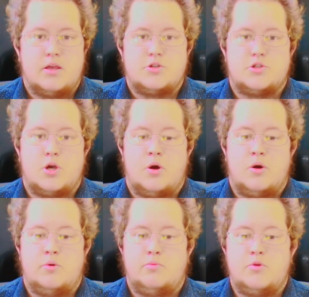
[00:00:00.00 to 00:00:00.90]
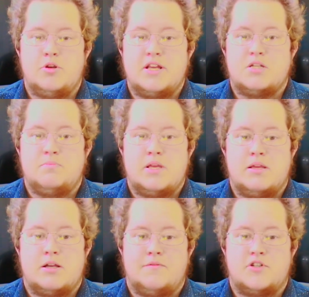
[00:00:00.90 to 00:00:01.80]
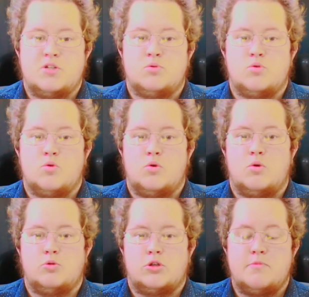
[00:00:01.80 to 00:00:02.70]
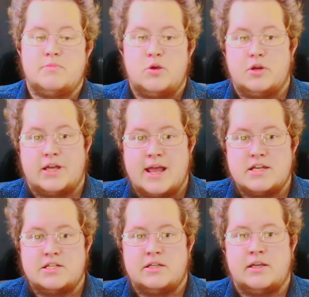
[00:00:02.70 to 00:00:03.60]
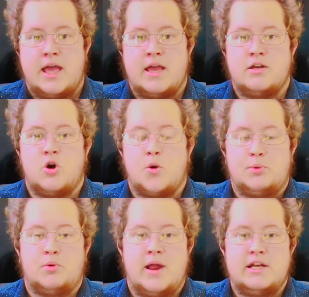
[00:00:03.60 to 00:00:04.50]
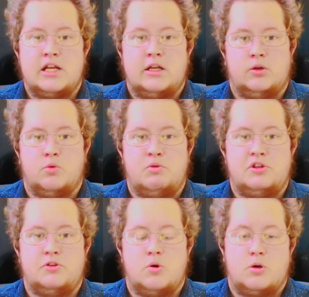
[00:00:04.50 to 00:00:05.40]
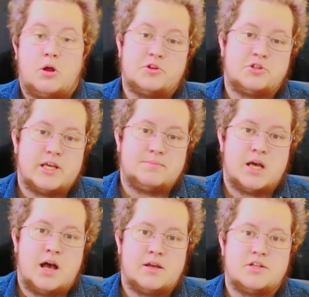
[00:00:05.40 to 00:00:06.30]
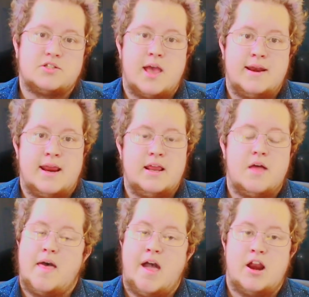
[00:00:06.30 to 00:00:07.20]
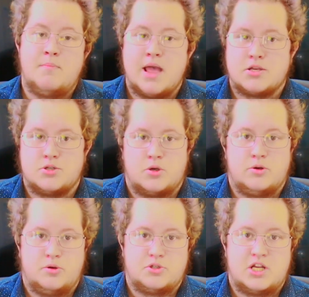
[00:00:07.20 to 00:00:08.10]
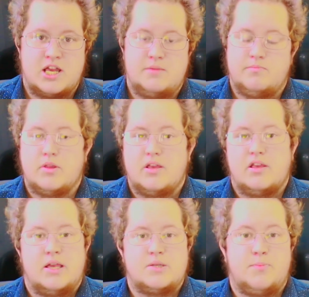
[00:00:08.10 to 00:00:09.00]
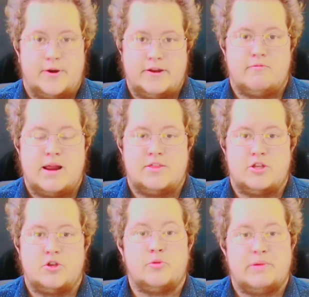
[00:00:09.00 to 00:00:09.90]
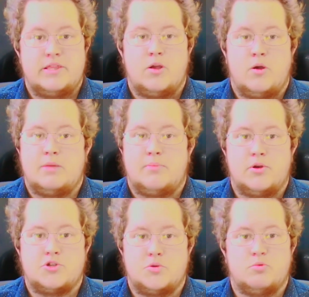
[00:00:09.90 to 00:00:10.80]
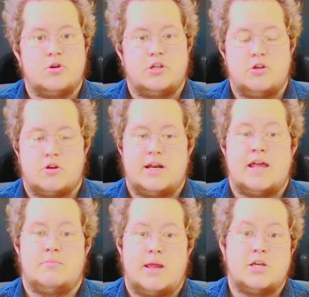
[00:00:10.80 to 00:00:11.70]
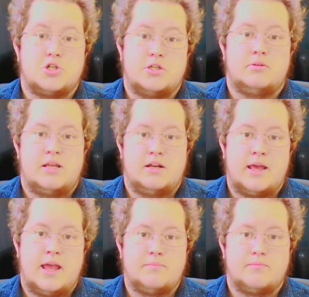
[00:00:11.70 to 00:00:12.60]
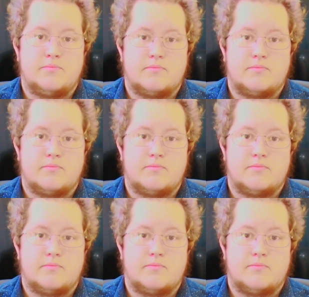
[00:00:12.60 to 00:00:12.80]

So you need to be comfortable communicating and operating with your concept artists and any other animators on your team. It's pretty rare that you'll be the only person working on an animation in a game.